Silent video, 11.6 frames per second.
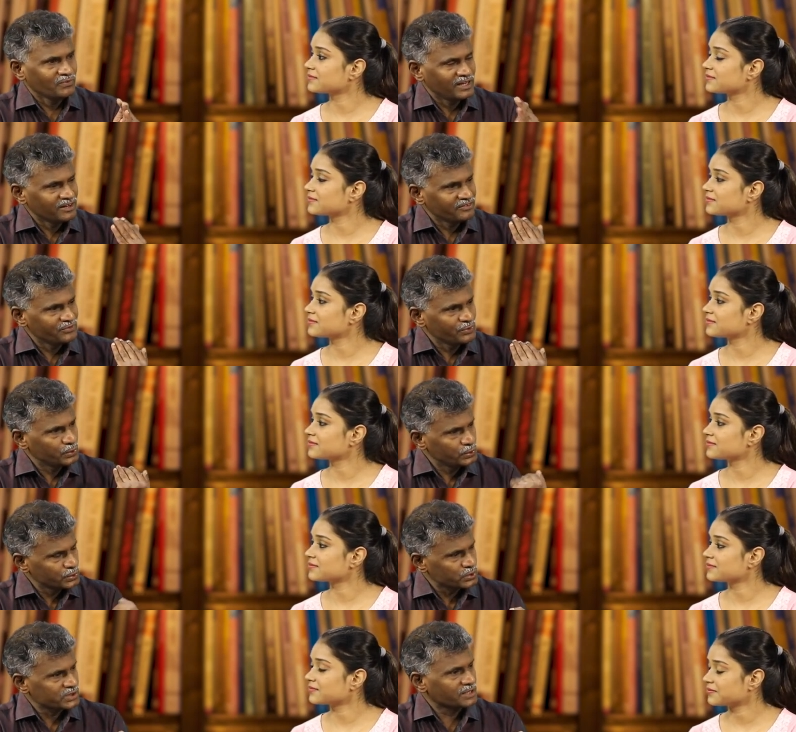Speaker 1: when you
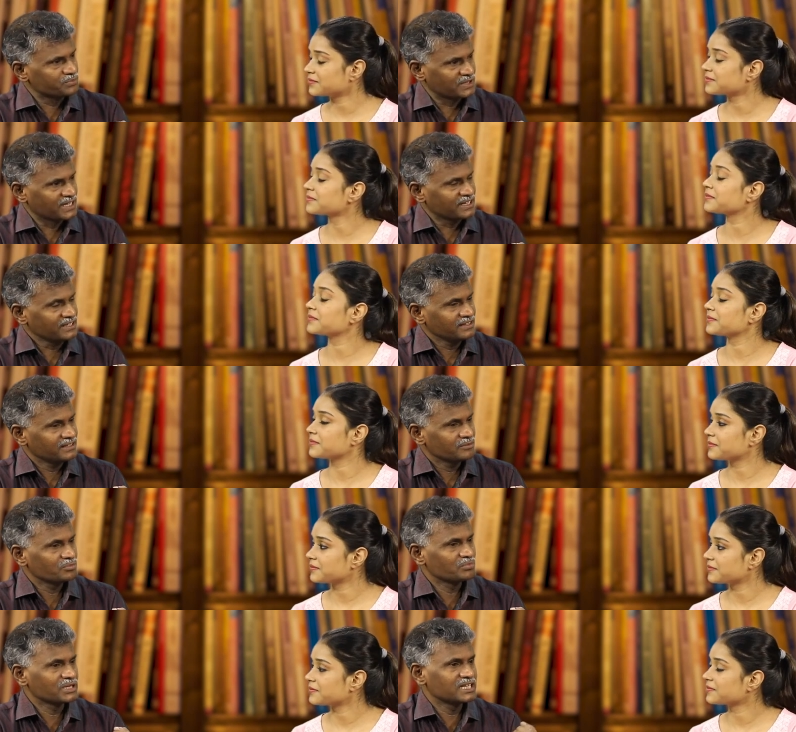lose something
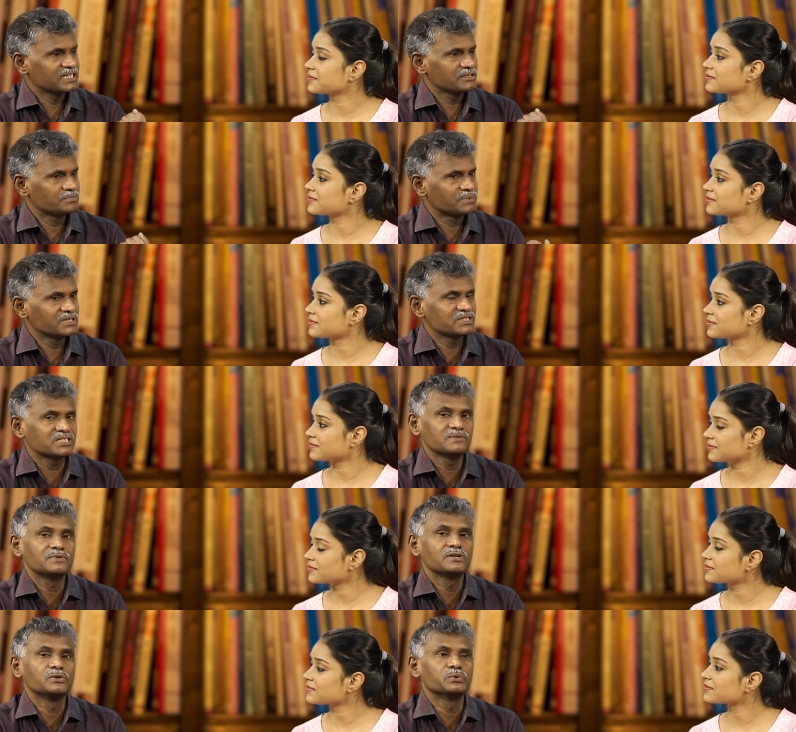be it a
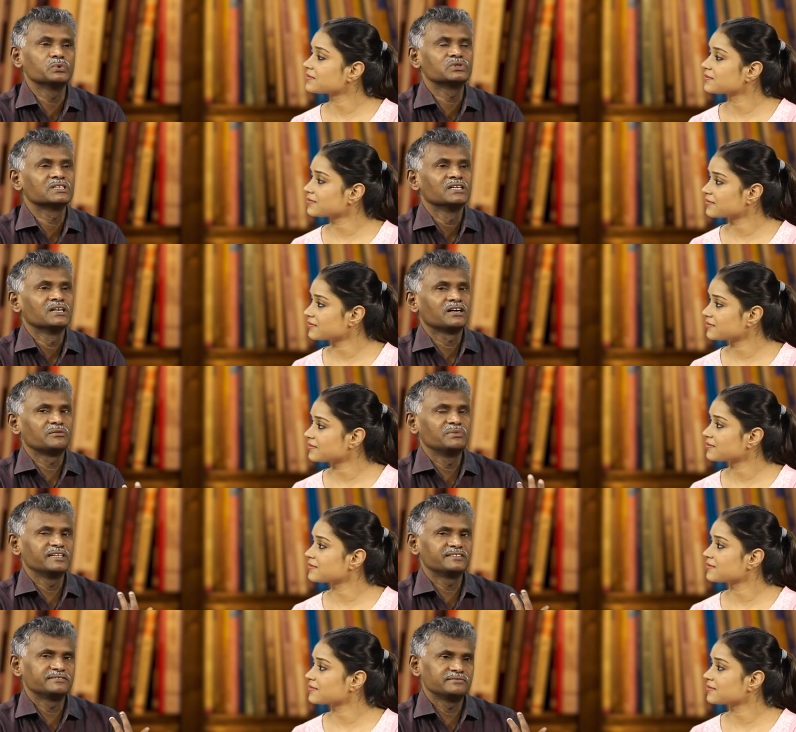person we lose or
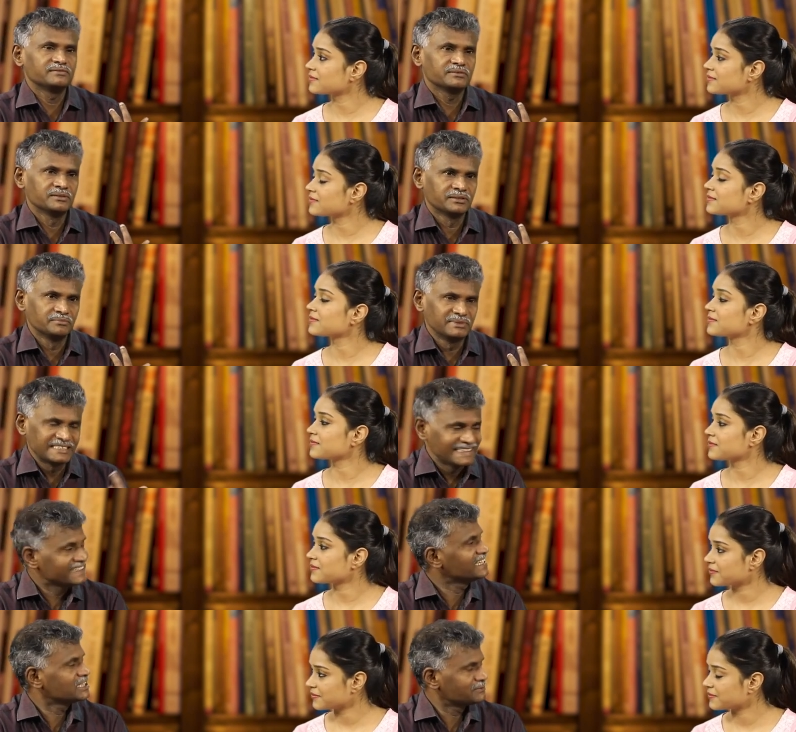be it uh,
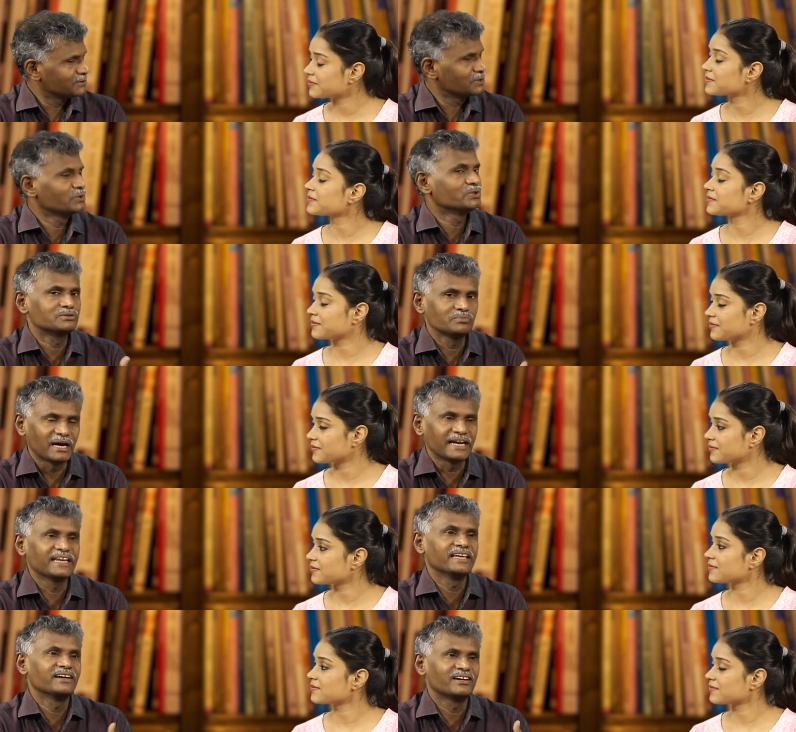materials we lose
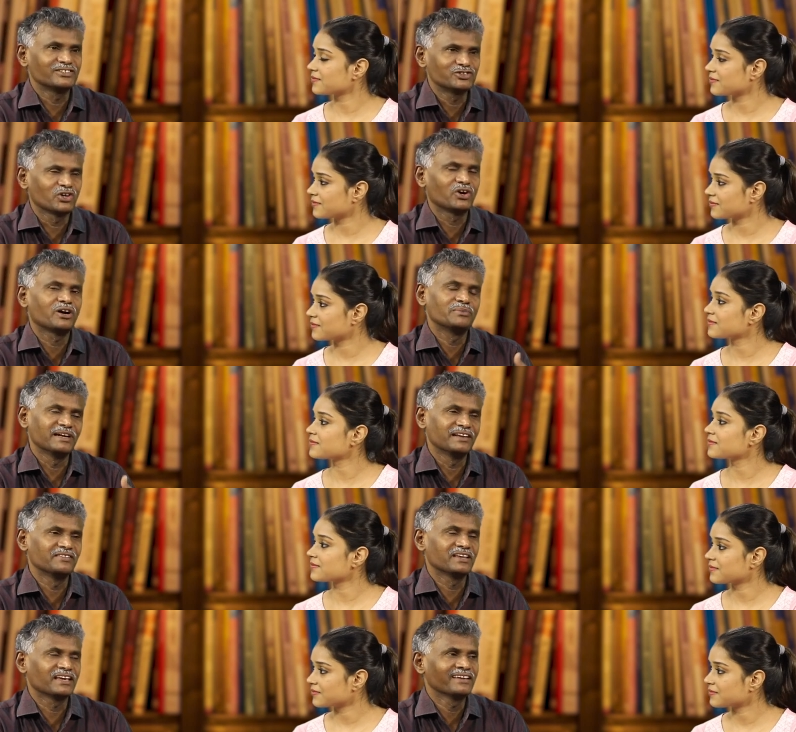money or job
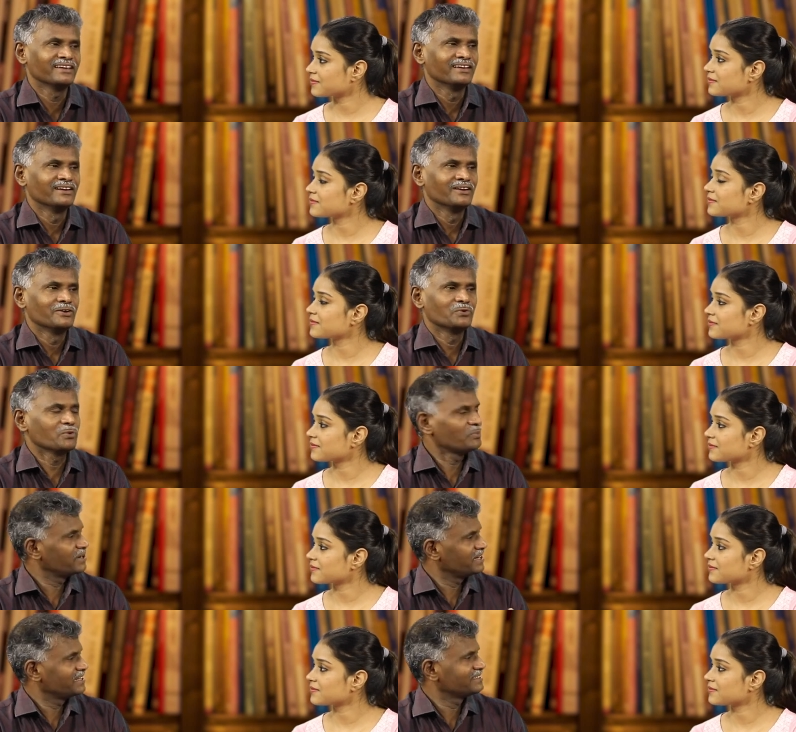anything
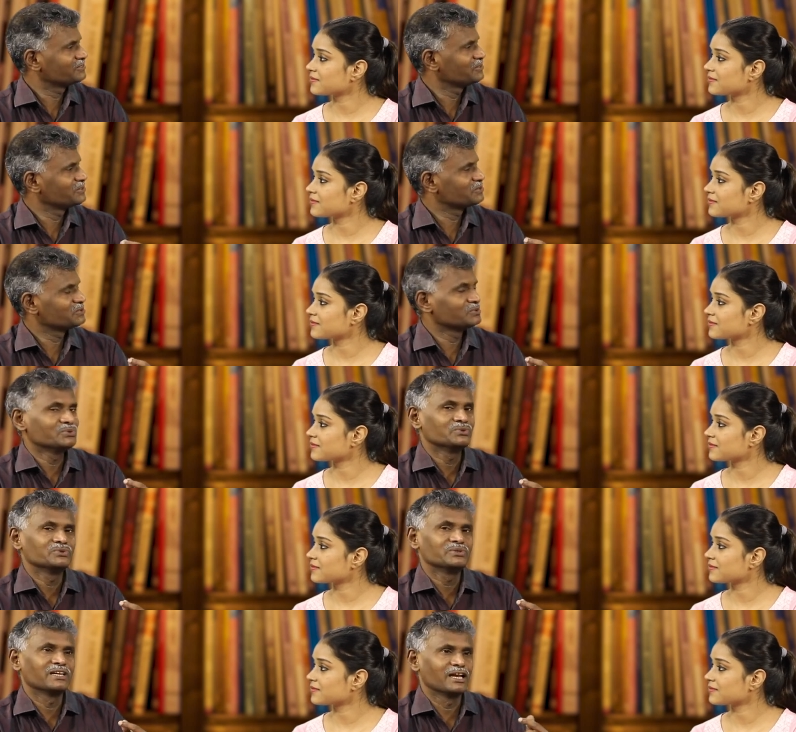nobody is going to
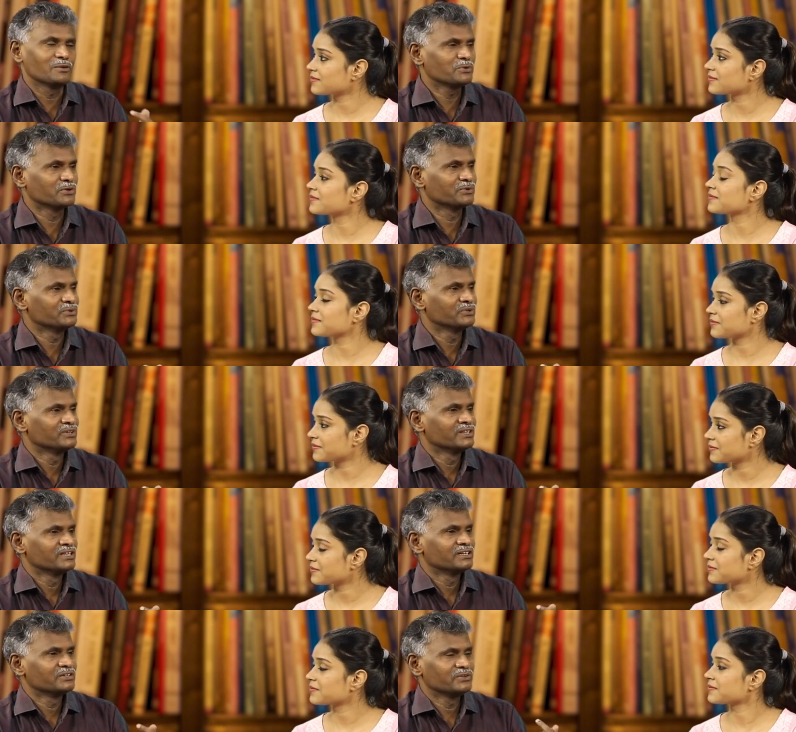help you
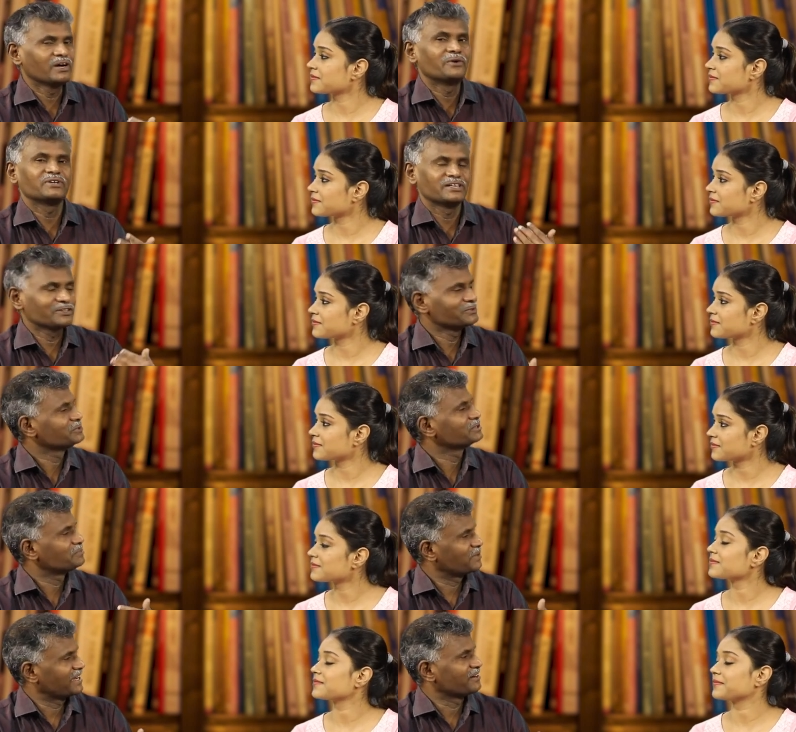you have to undergo
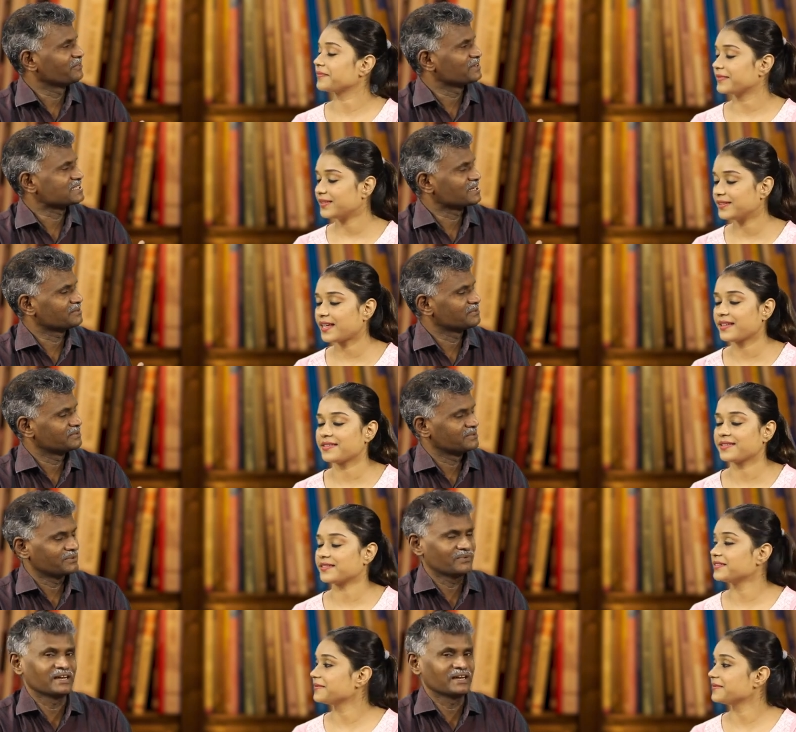the pain yourself yes, sir.